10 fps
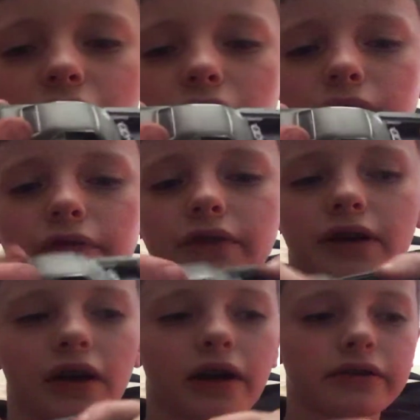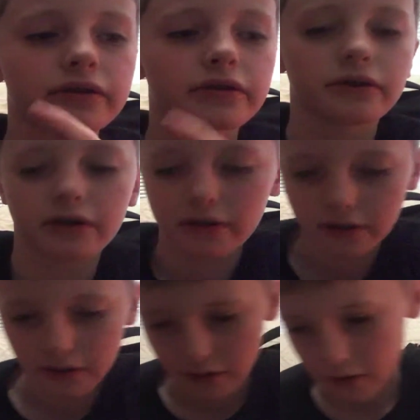don't fit, guys.
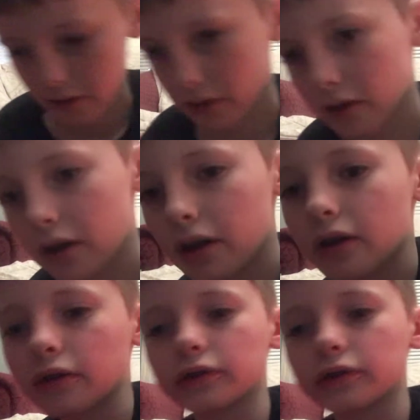Looks